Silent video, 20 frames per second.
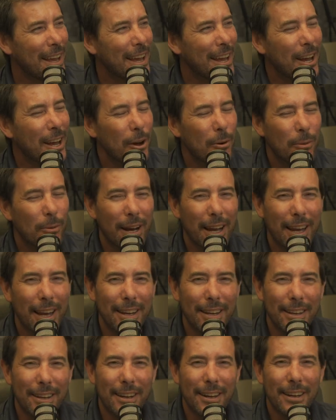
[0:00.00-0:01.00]
Well, hey,
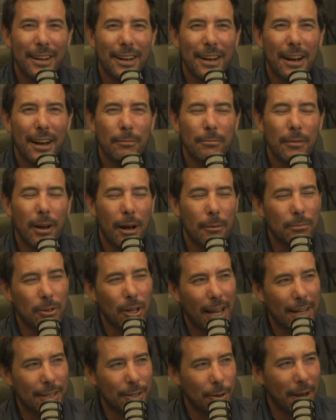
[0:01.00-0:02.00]
I'm
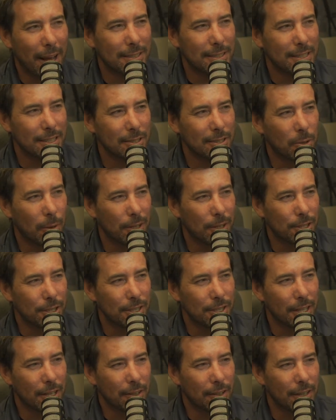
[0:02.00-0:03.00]
glad you asked this question,
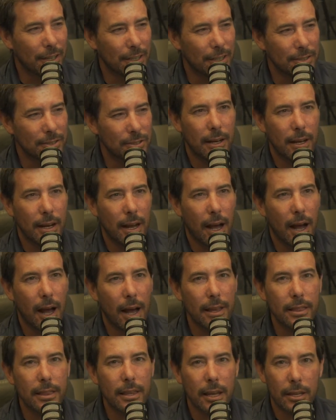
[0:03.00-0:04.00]
Dylan, because I
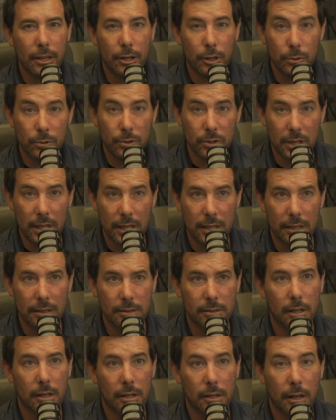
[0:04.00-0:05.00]
think you see this
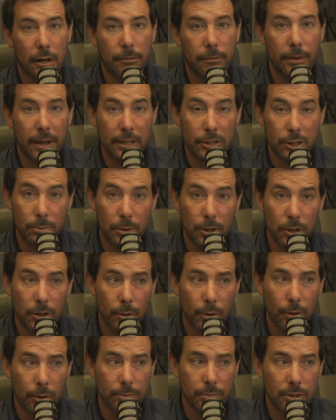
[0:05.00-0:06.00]
in a lot of Facebook
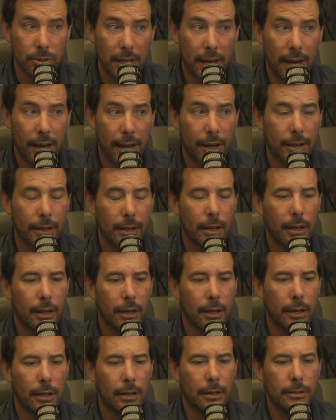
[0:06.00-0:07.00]
groups, Zach,
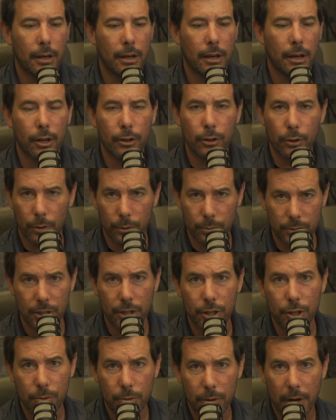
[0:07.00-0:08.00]
and other groups that
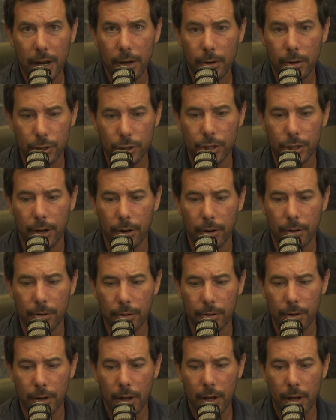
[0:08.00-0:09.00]
you and I are shared
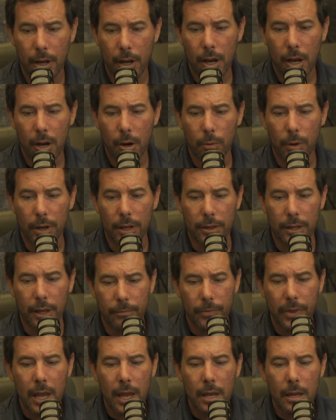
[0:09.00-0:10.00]
with,
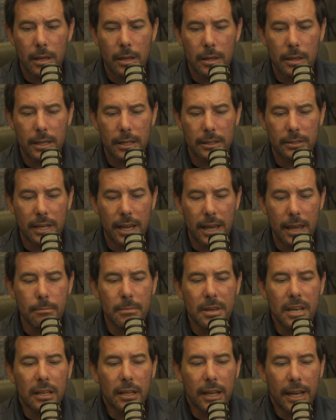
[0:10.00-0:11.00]
that this
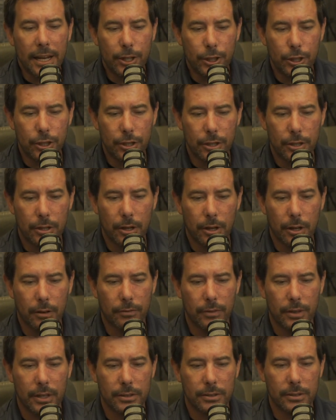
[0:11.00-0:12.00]
emulation of
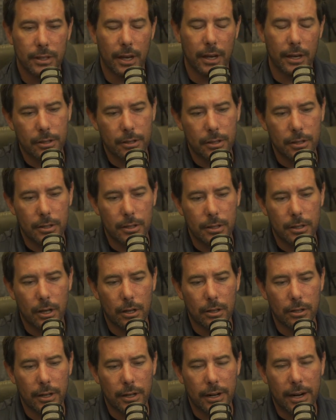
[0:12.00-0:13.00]
this kind of,
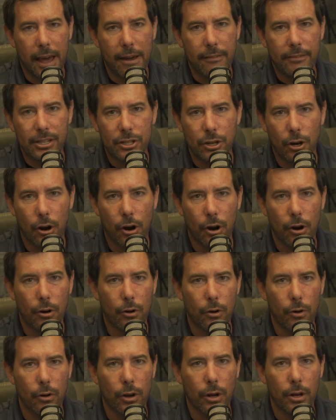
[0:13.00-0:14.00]
call it an avatar
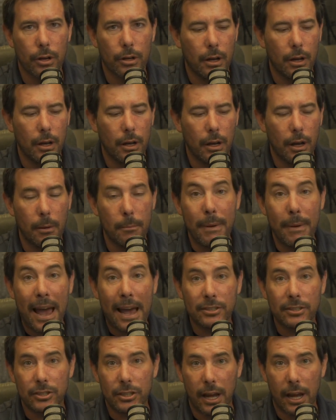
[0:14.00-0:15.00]
or a
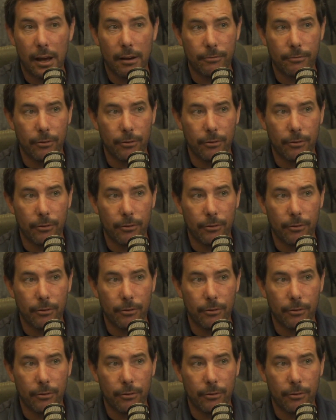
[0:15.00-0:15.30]
mascot for the